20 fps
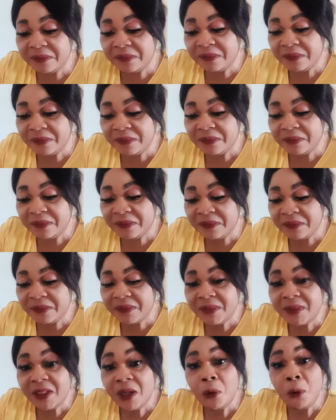hell.
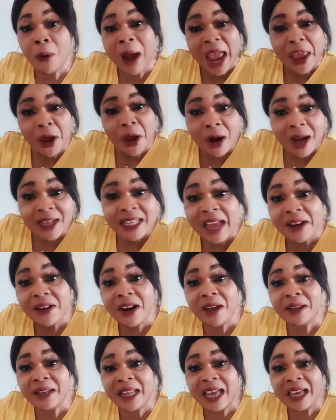Why you call the
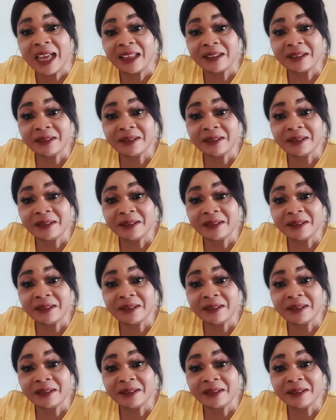runner?